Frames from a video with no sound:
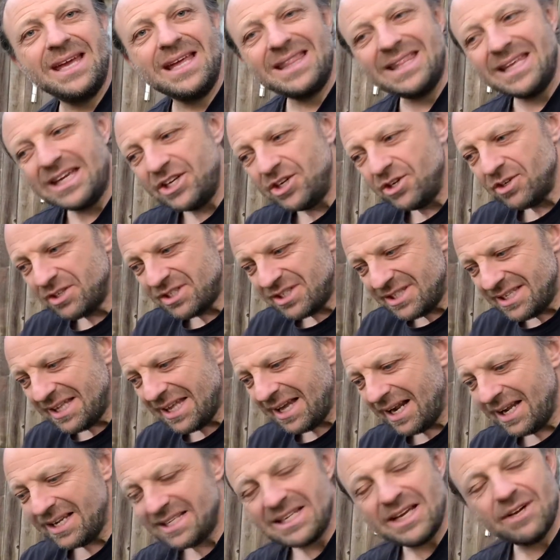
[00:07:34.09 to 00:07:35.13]

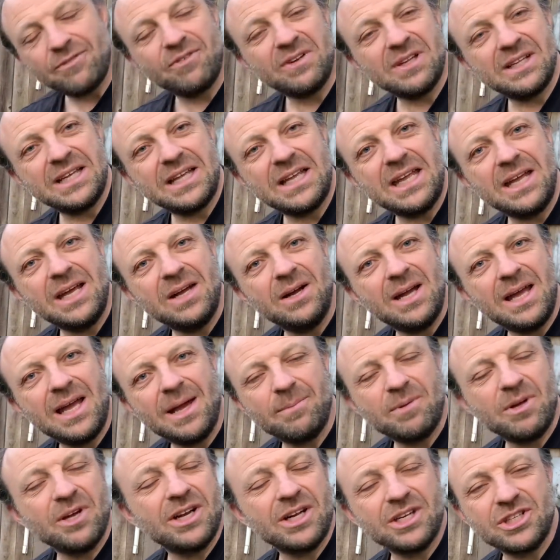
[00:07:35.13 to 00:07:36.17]
then I definitely
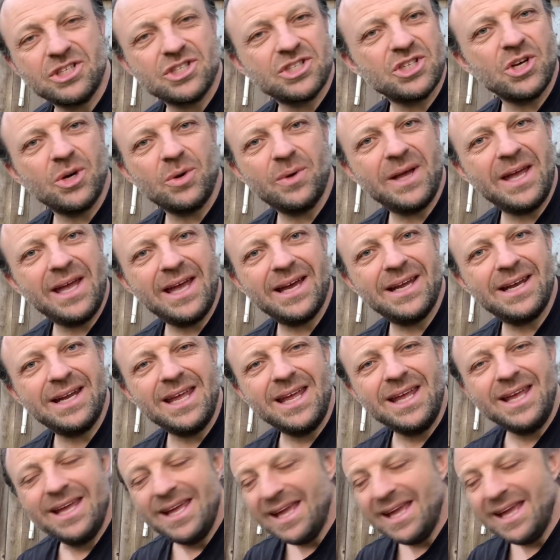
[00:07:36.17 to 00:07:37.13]
am going to just go ahead